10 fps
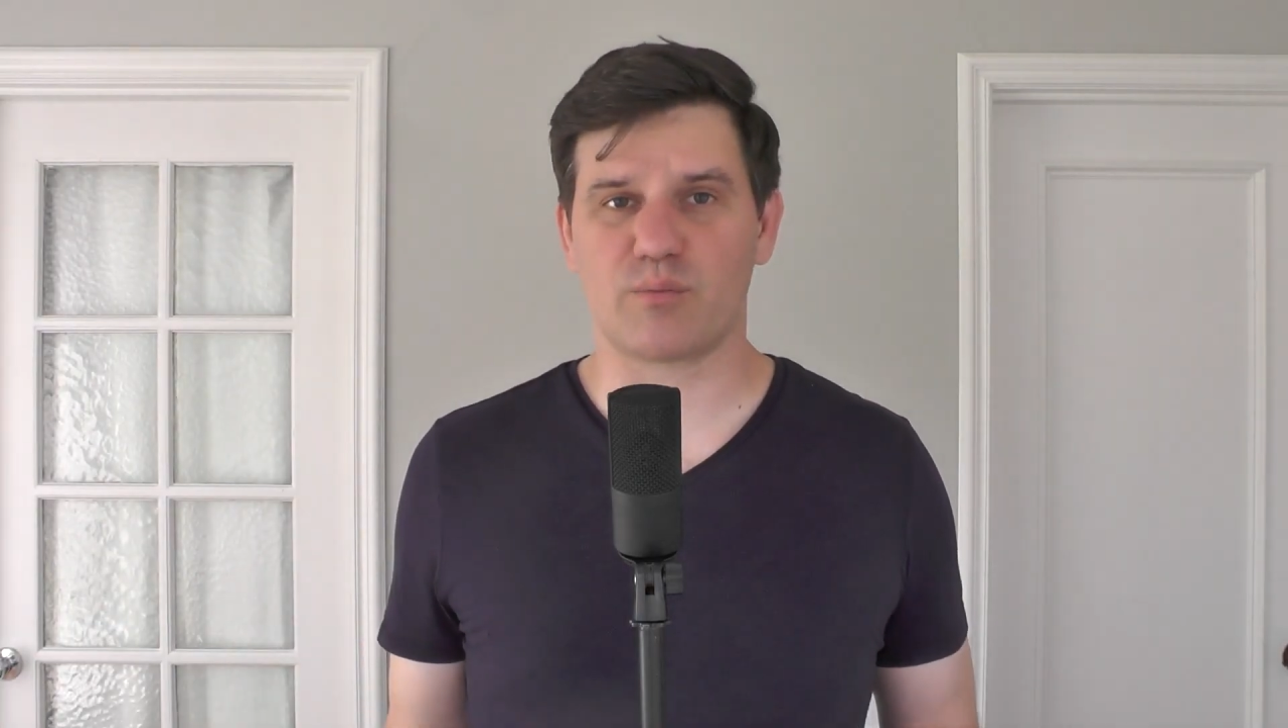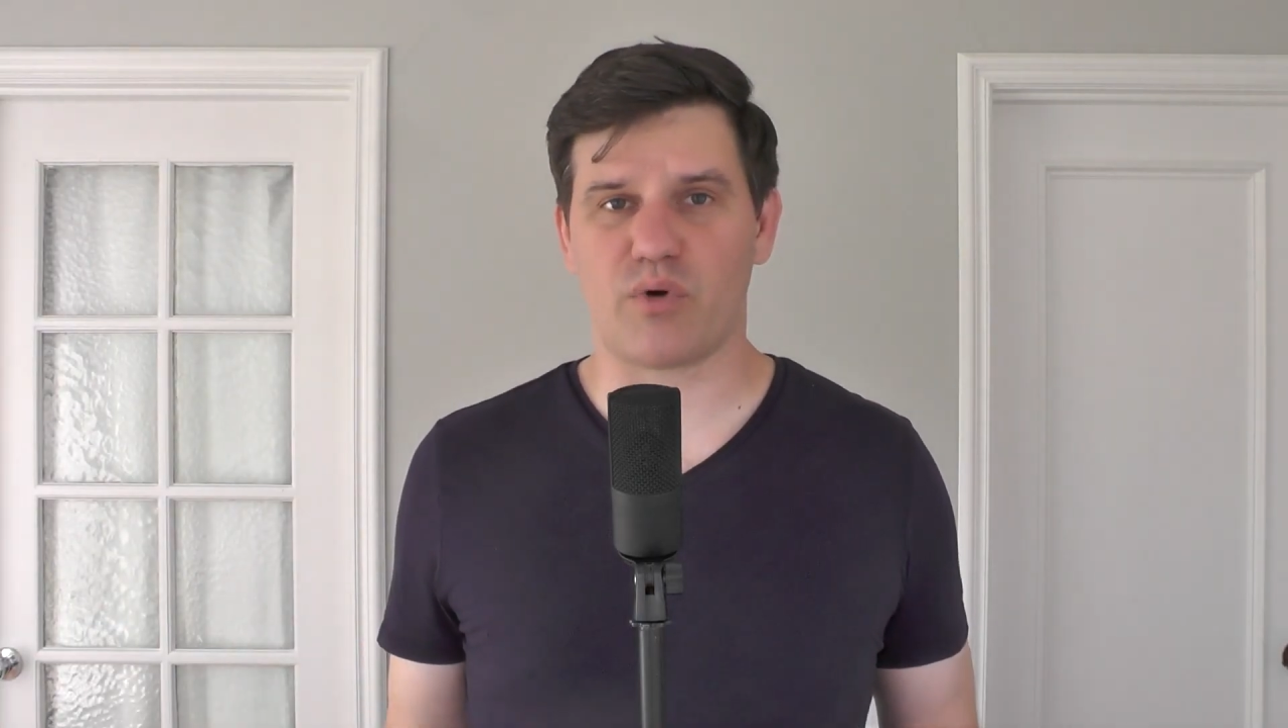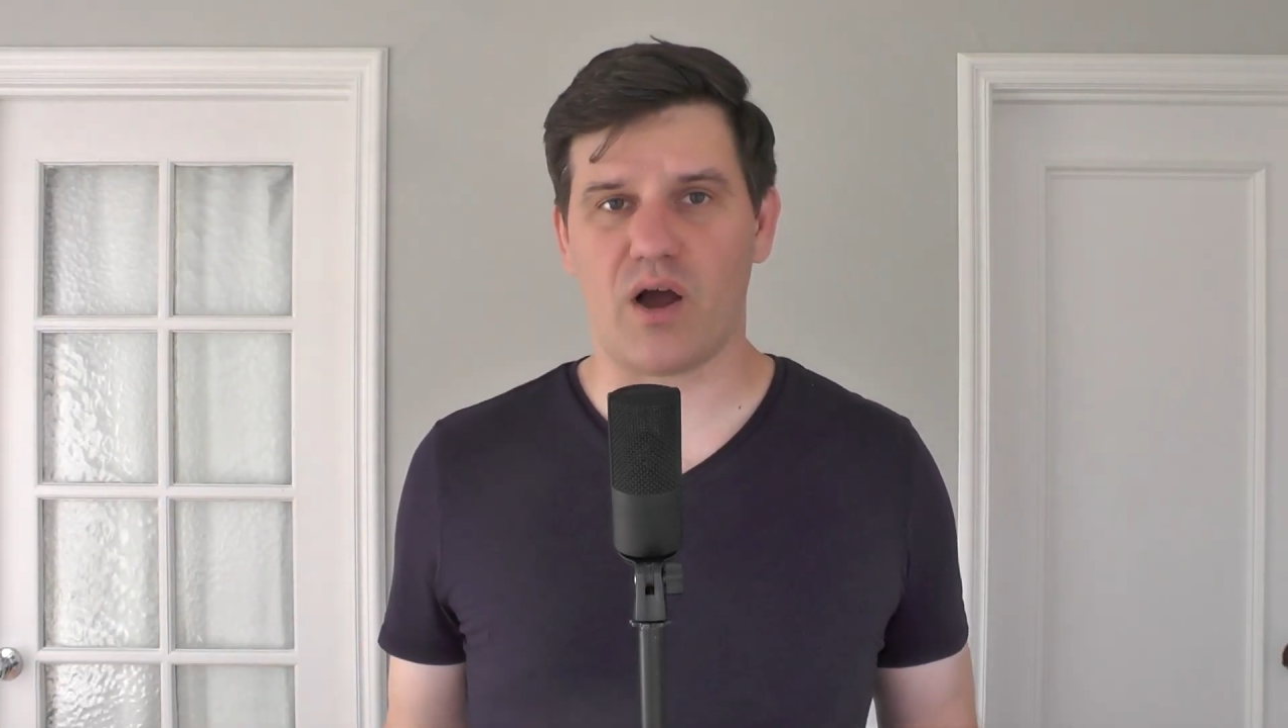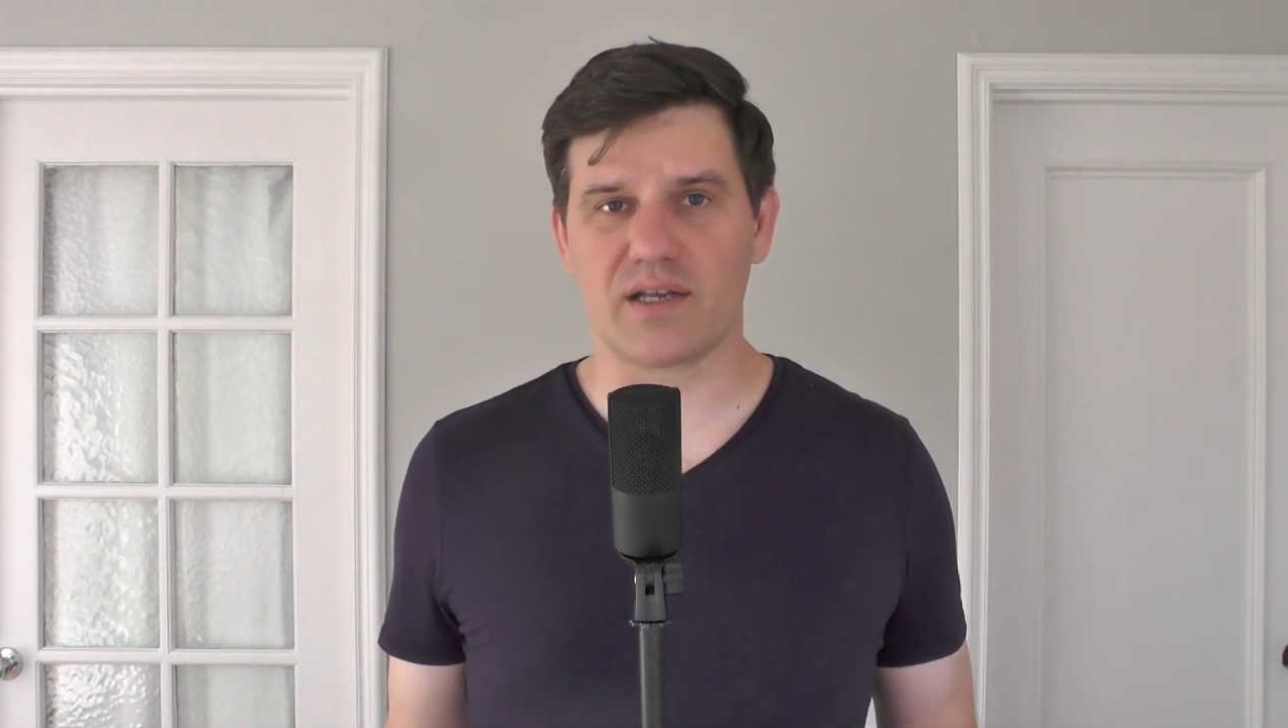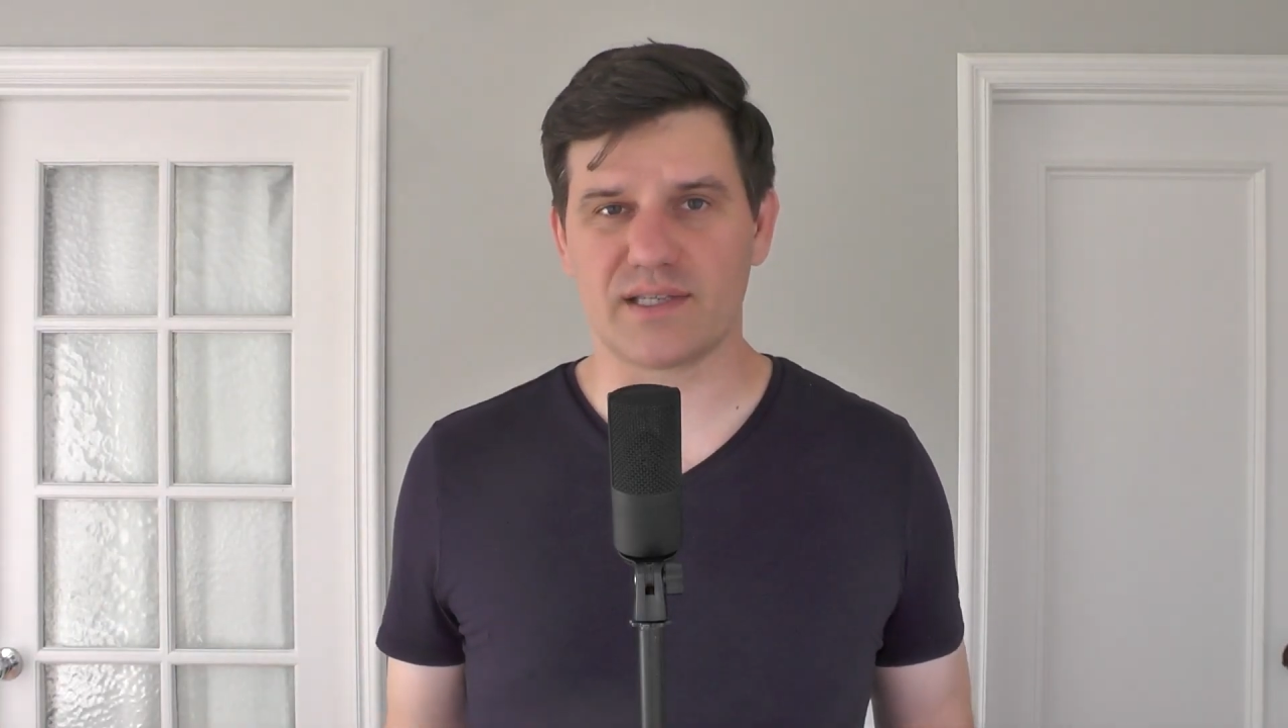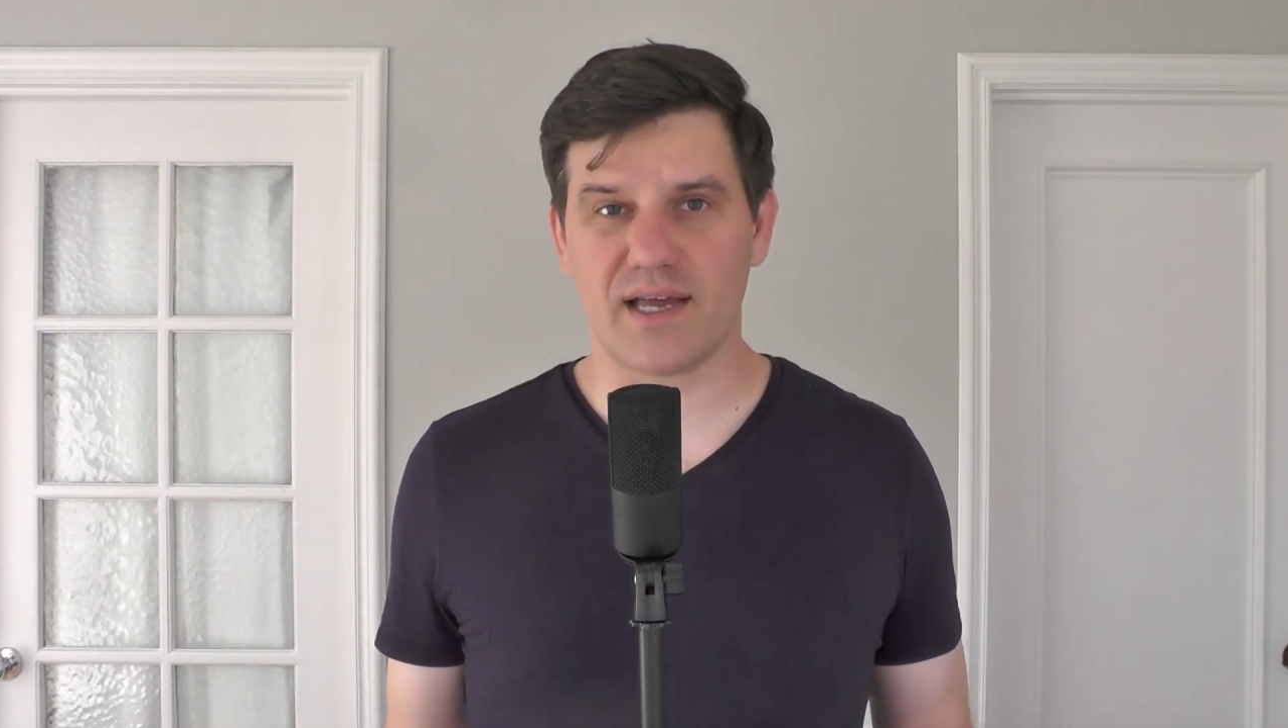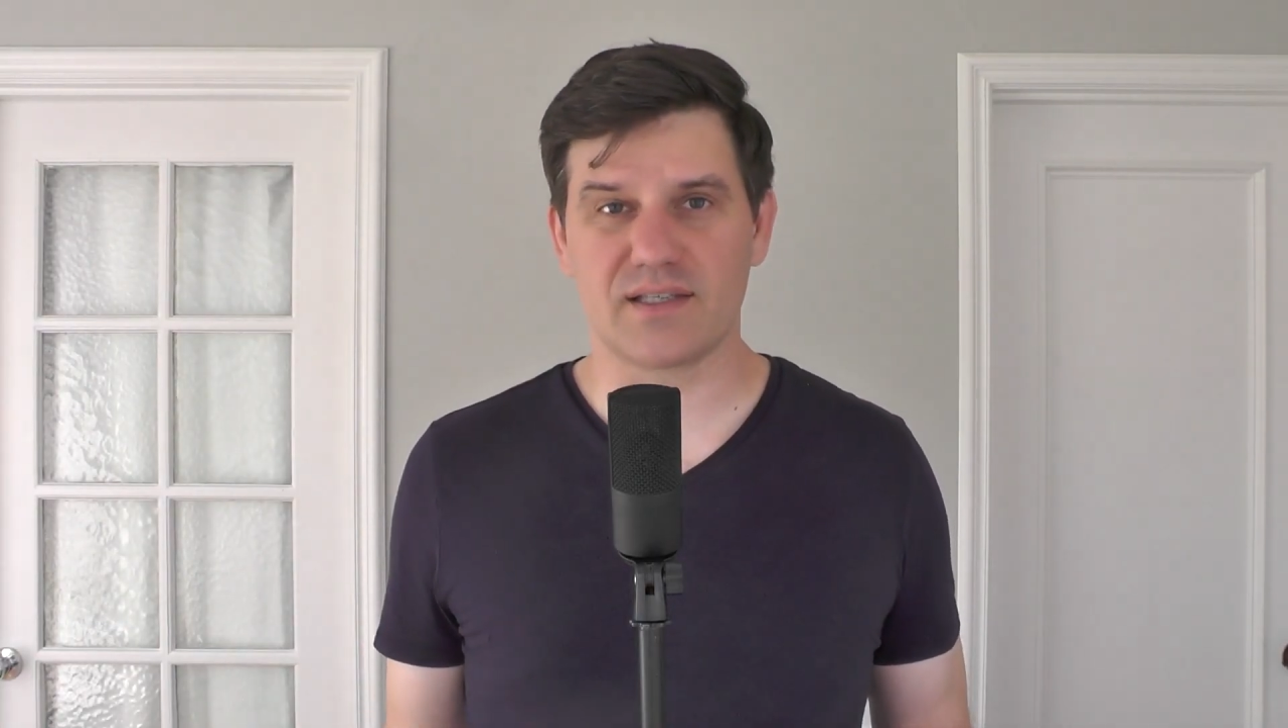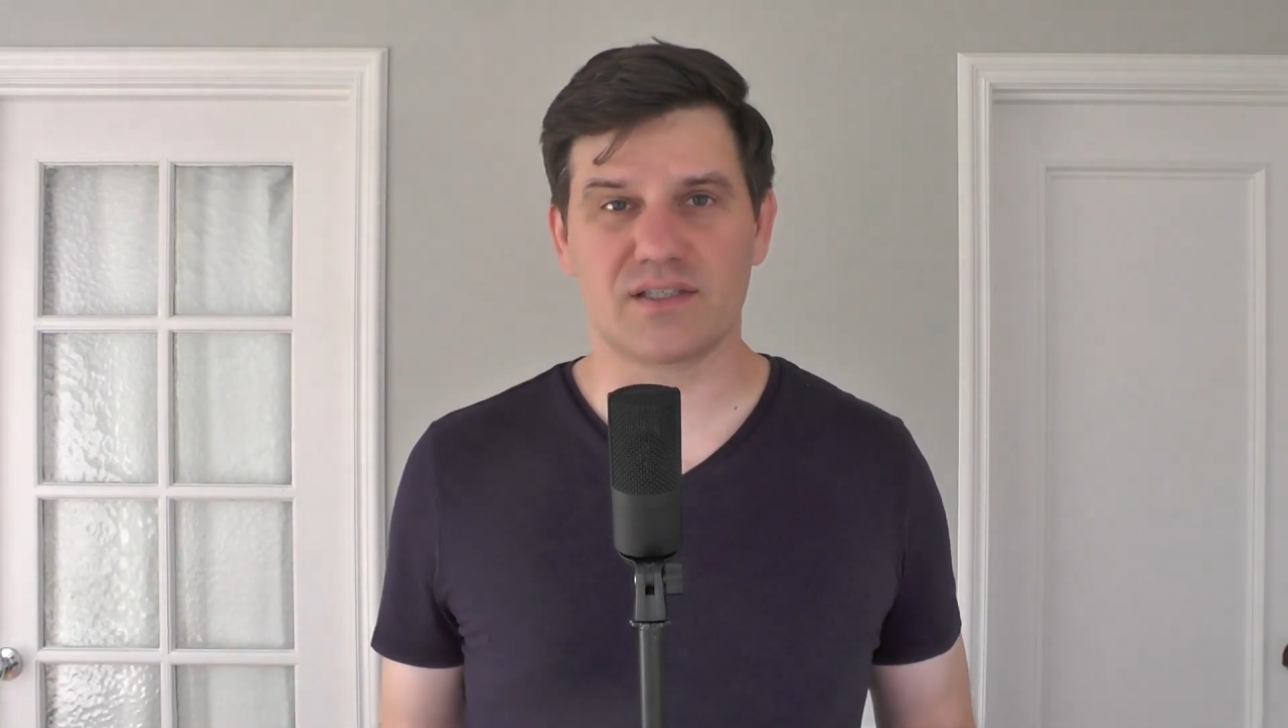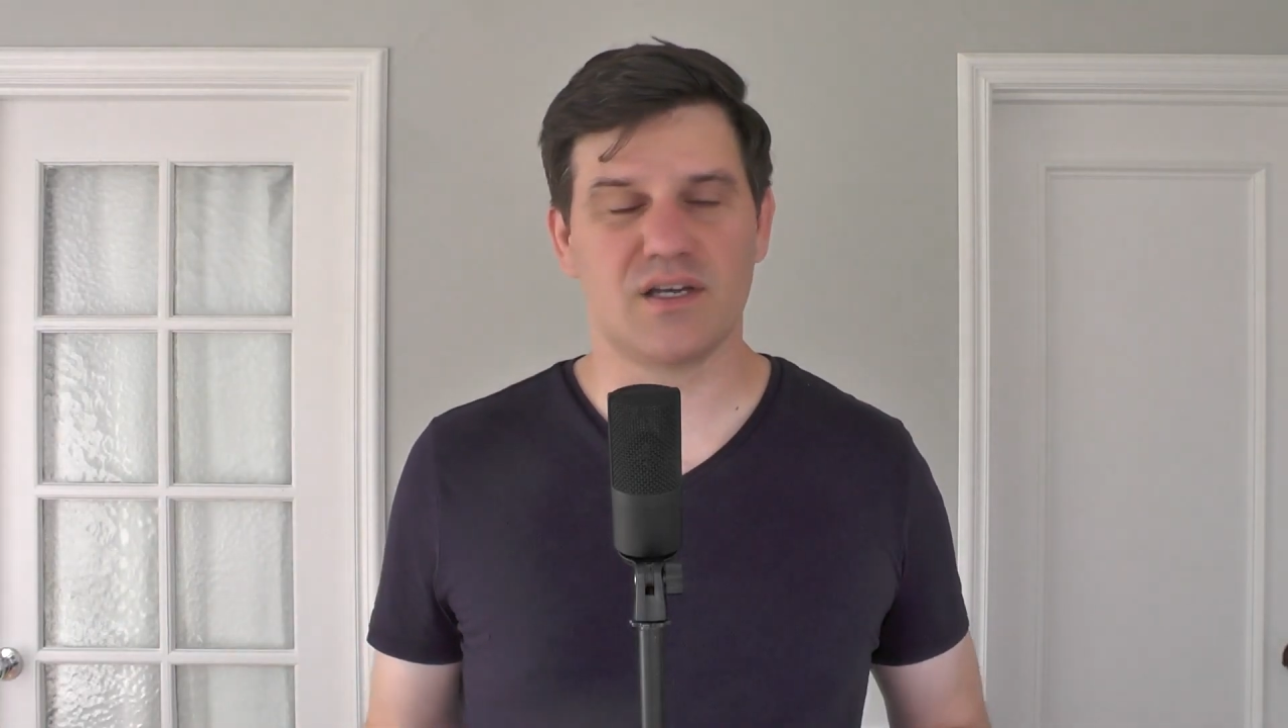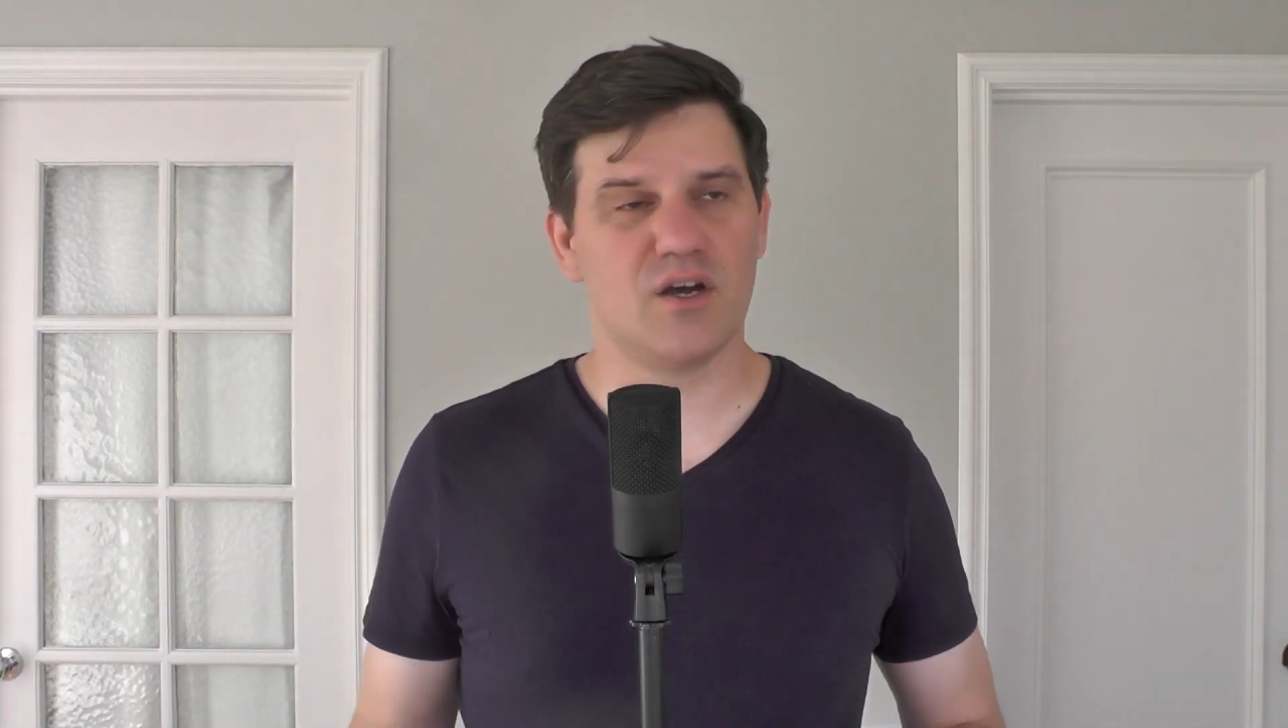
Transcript: process